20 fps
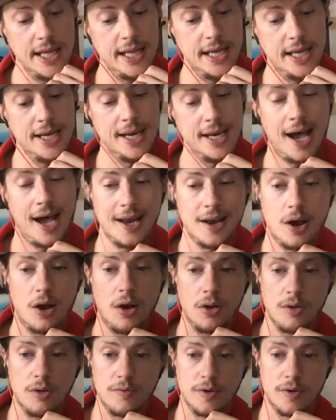not
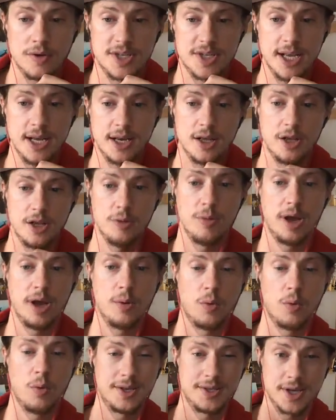all of your data you
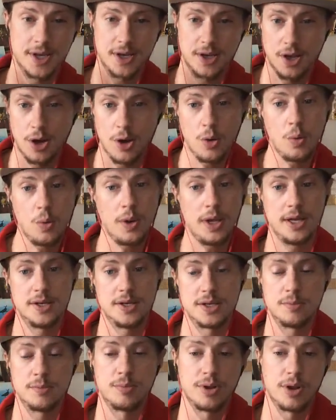might want to go
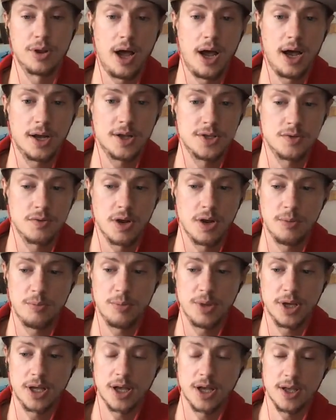into blocks, right?
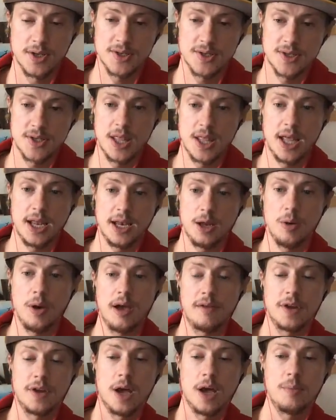Because then you
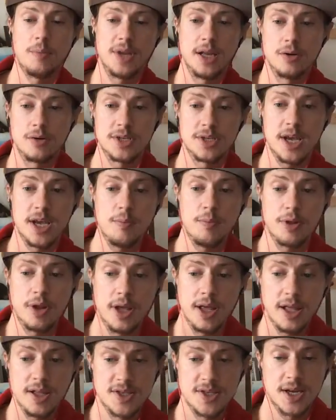have to update your
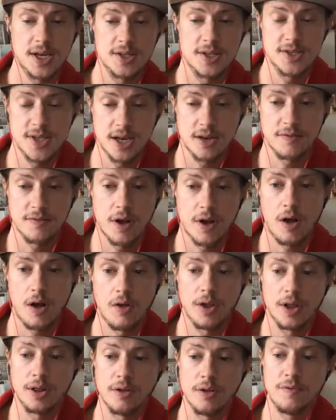templates, and instead of
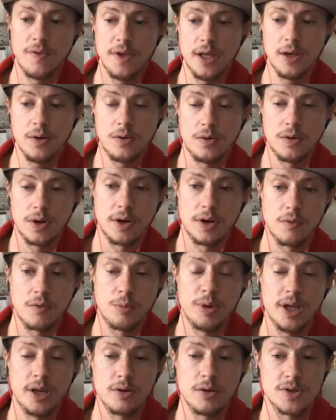calling the field and
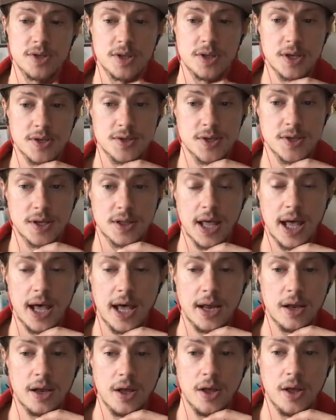repeaters and things like
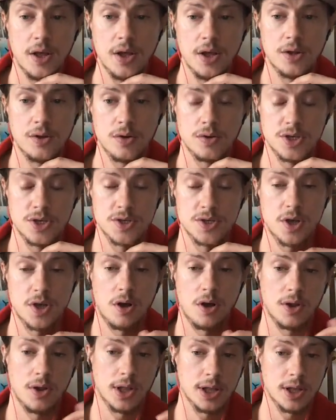that, you're just
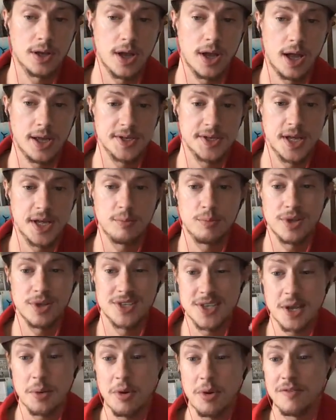calling the content. But
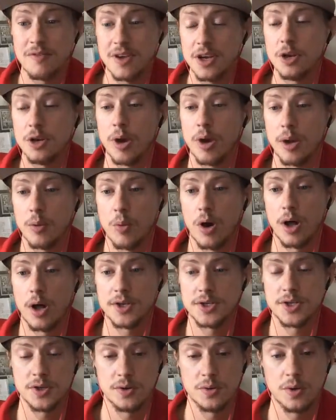some of it you might
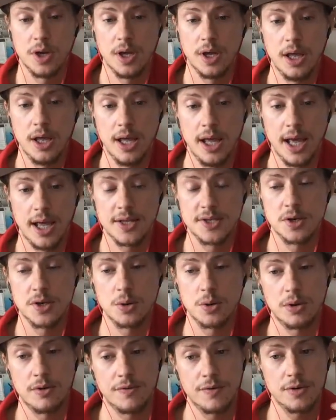want to. And
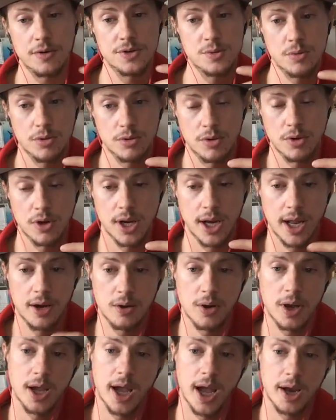so at first we were looking at,
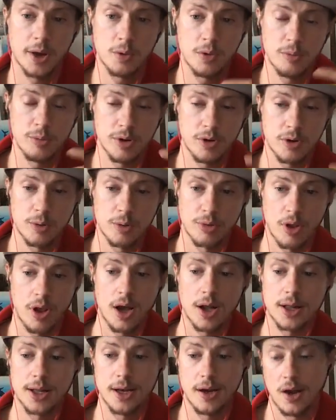okay, how do we build a
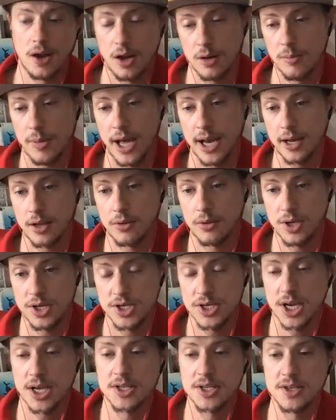block that automatically
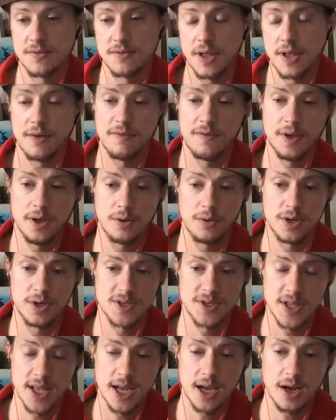checks if that field
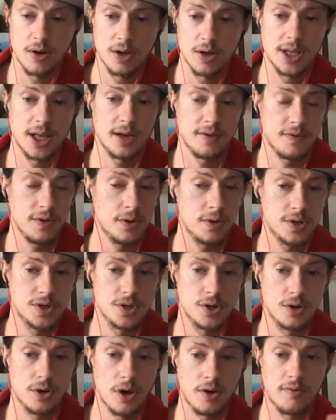is there? And then if you could
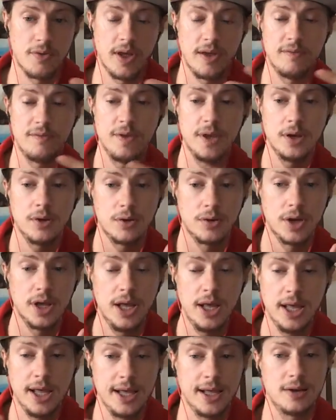turn off that field,
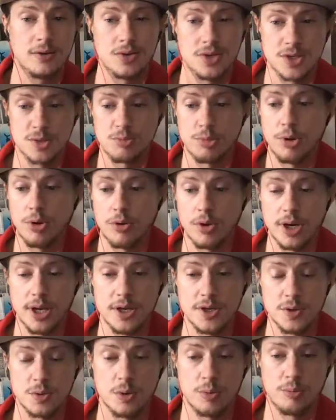it'll just pull it
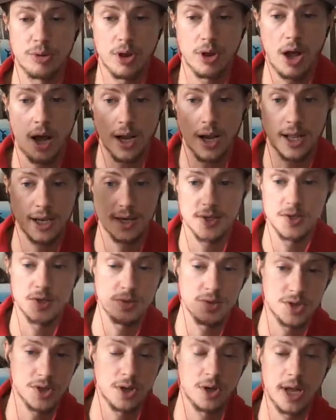into a block. And as
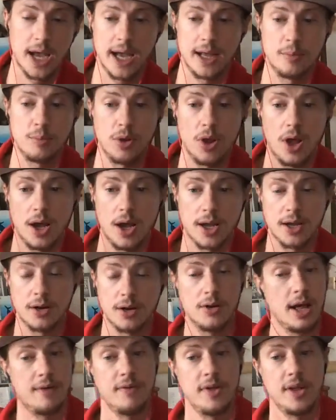soon as you go to add block,
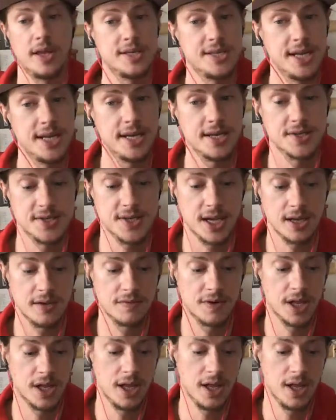it'll have that data saved.